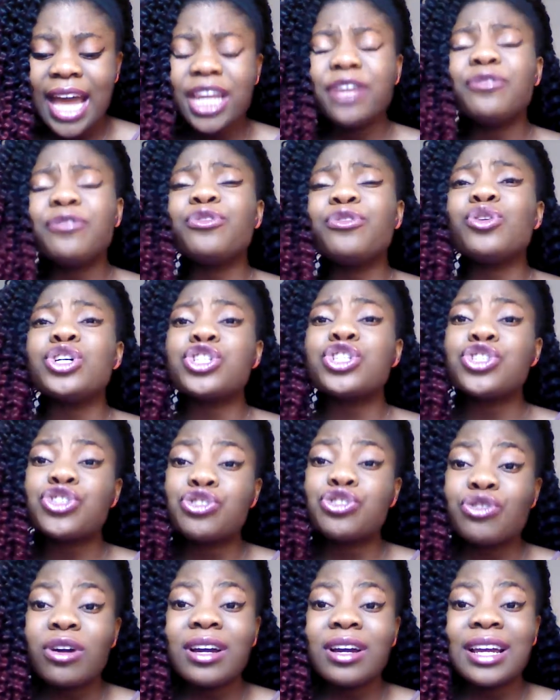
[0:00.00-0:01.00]
And if you're
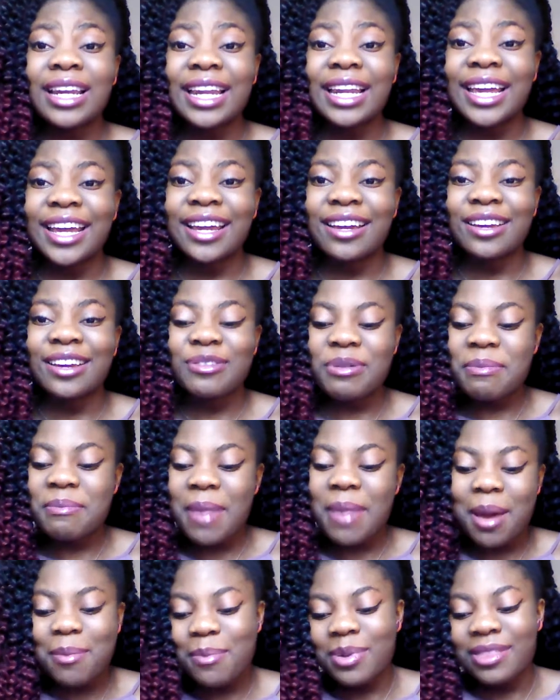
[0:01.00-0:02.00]
struggling,
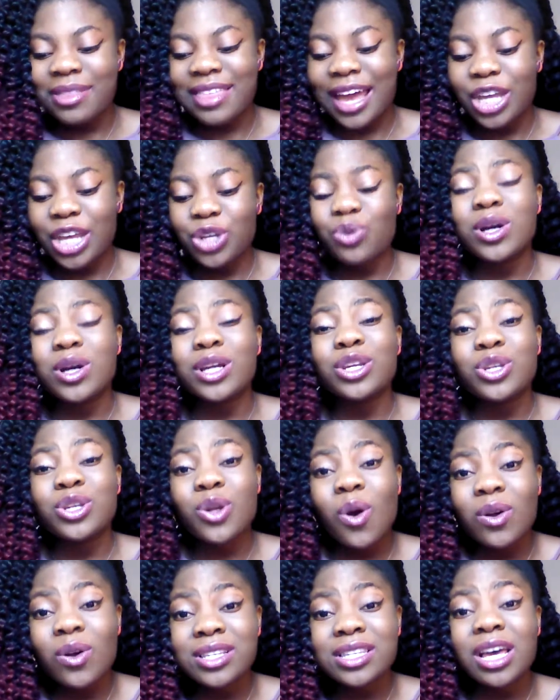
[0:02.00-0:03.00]
remember that you are
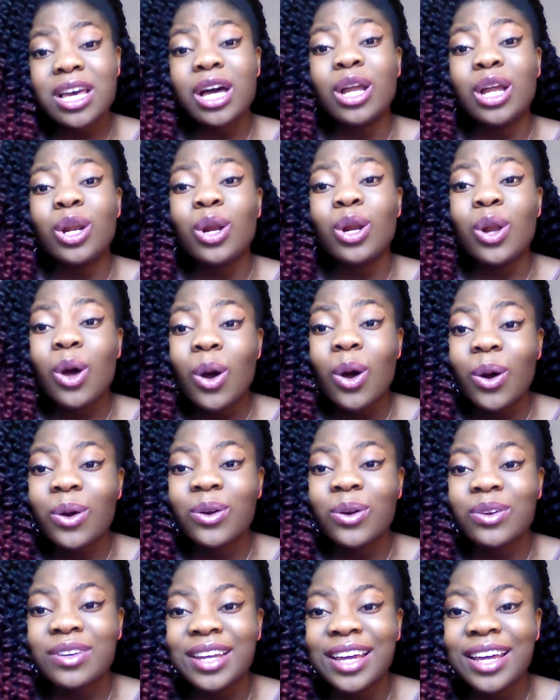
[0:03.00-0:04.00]
not
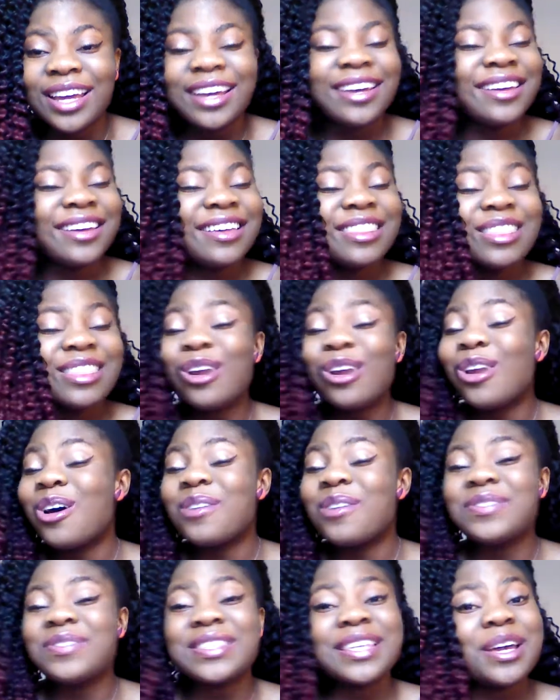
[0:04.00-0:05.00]
alone. There are a
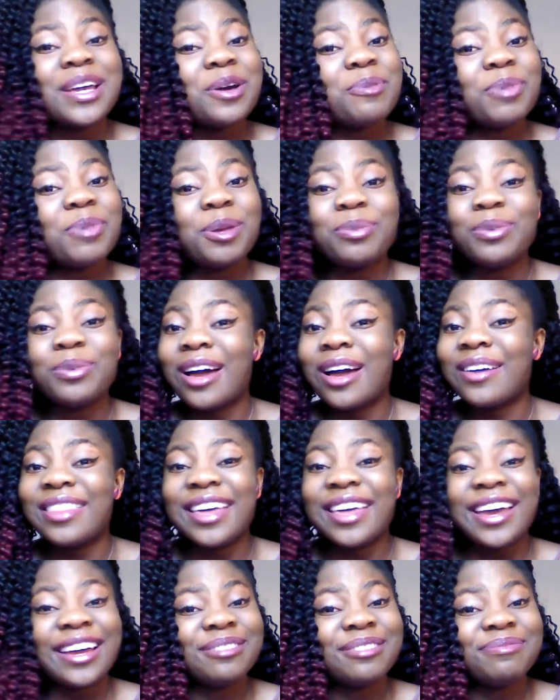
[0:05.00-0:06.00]
lot of single people
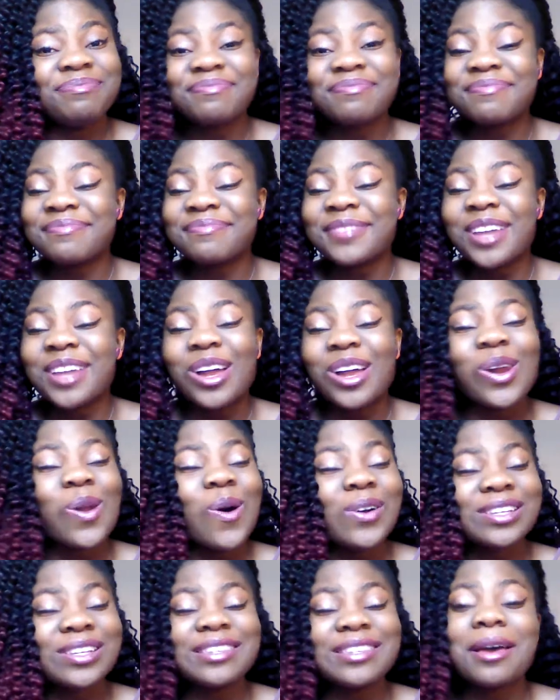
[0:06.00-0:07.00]
out there, a
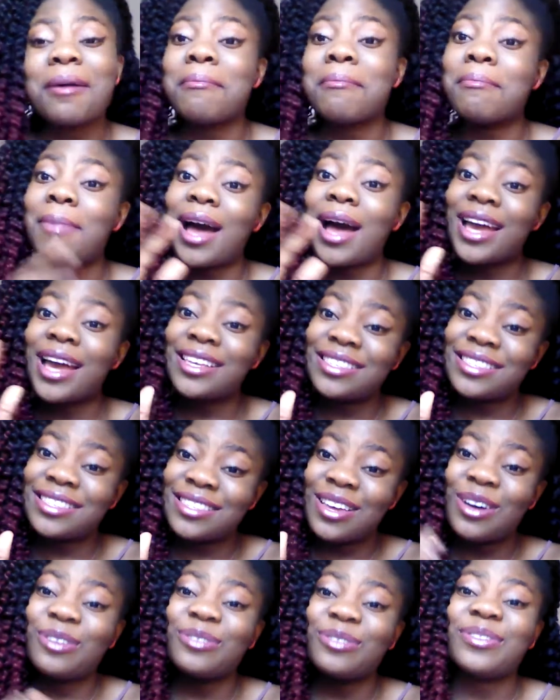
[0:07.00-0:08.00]
lot,
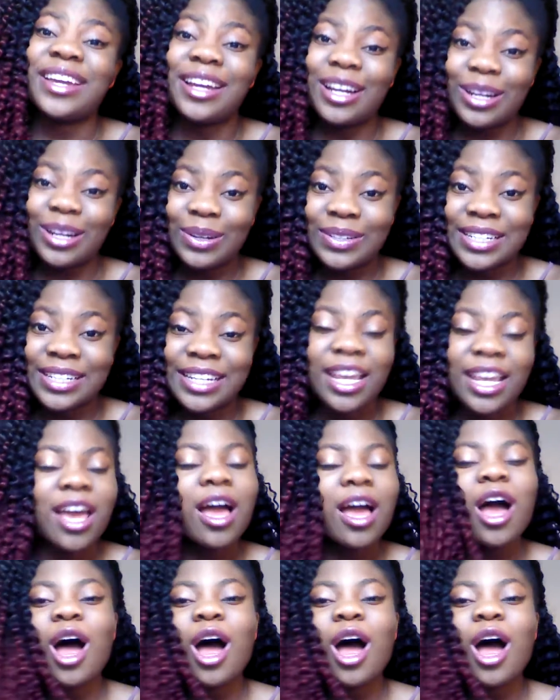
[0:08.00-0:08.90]
myself included,